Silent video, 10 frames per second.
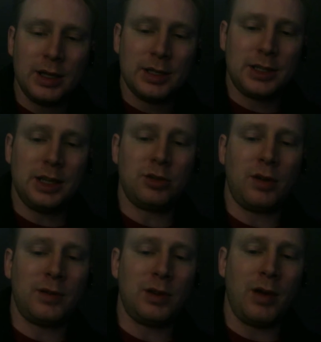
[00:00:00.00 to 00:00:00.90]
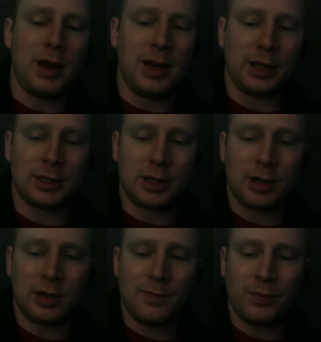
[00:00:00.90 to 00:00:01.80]
Zin drifted right next to
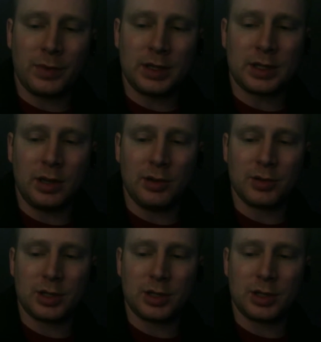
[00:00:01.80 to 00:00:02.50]
her. This close,